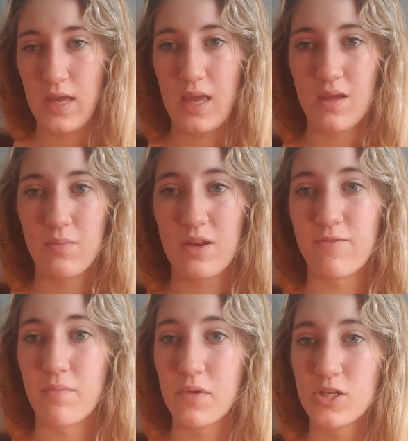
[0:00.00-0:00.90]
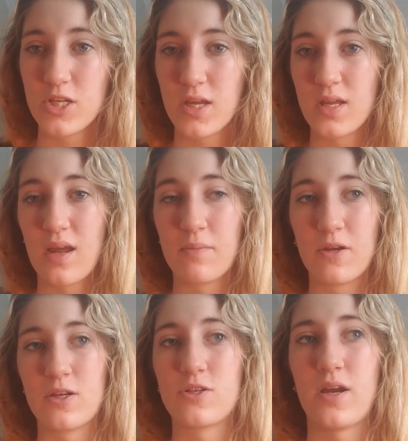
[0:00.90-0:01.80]
handmade from Michigan. I'm
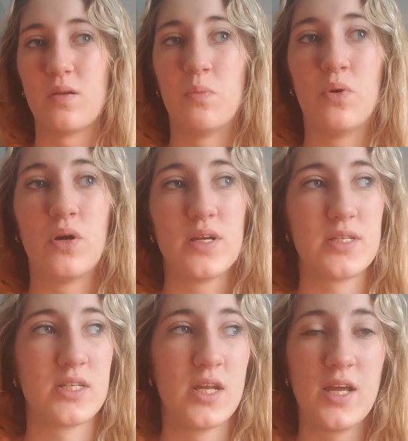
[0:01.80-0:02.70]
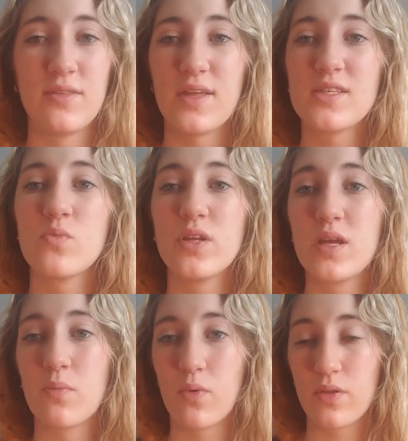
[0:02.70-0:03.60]
gonna try to put that's a really
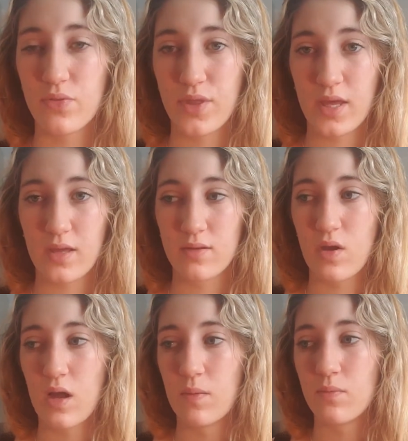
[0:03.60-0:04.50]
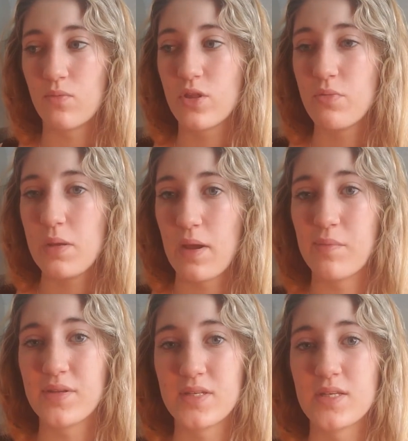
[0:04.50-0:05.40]
important thing um, with me and my
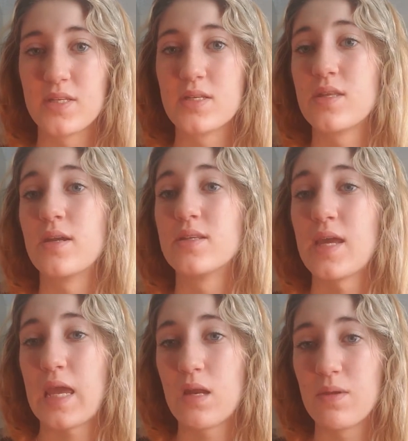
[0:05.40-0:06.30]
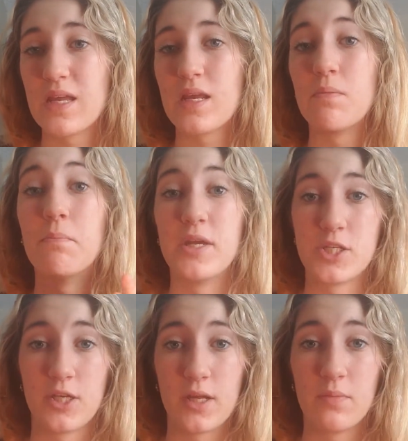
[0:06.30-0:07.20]
business is that it's handmade in
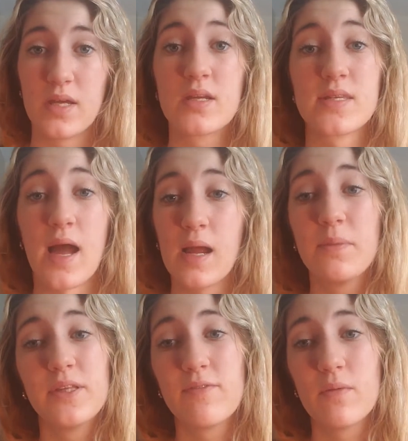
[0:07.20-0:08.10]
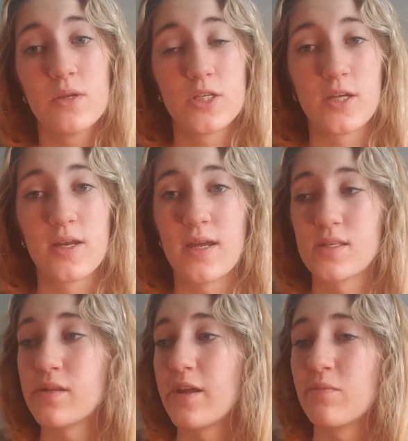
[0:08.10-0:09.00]
Michigan because I believe that Michigan
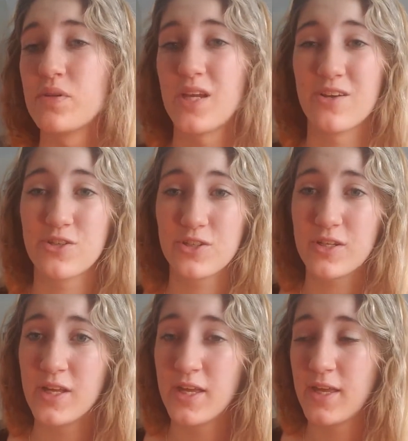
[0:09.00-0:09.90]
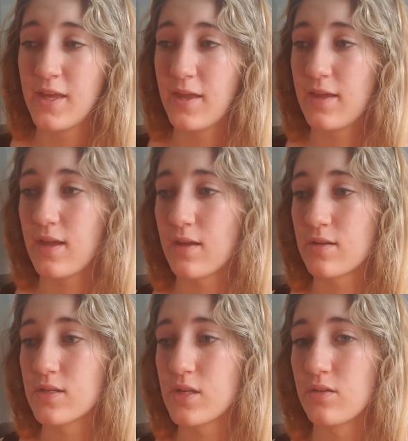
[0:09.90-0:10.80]
has a lot of potential
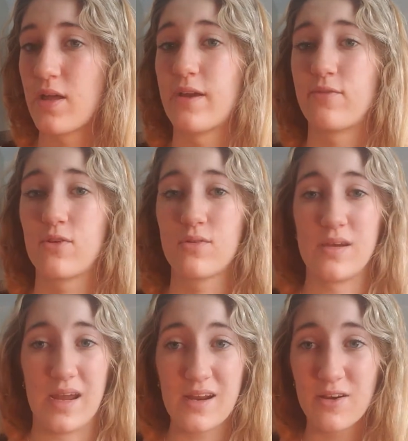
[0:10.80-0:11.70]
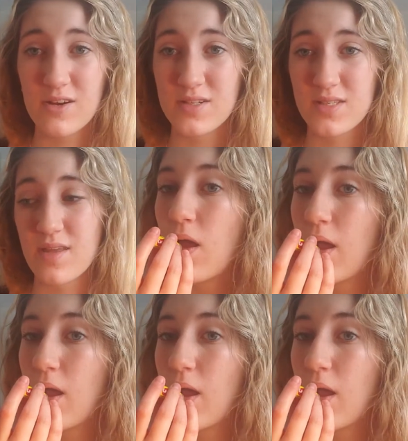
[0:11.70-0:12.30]
and a lot of creators.